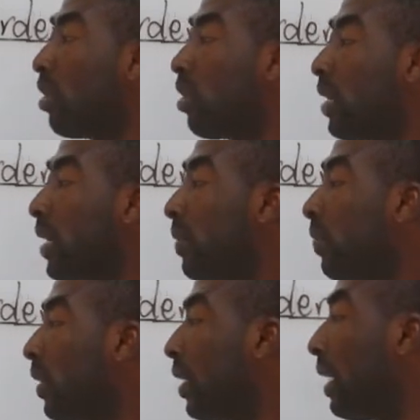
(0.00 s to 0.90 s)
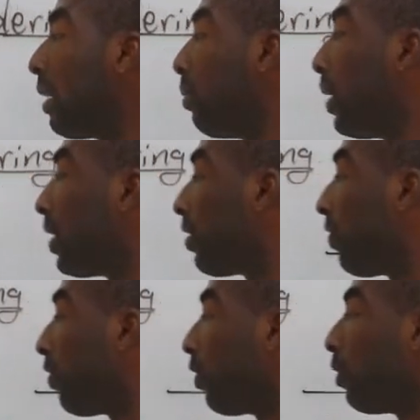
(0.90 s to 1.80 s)
order the numbers
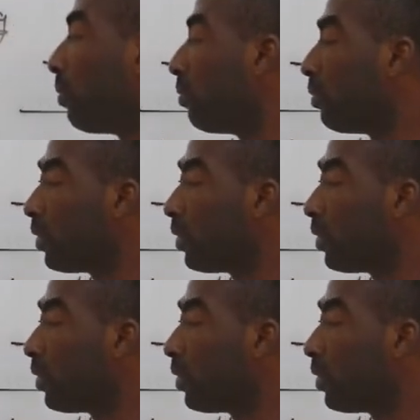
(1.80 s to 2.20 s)
from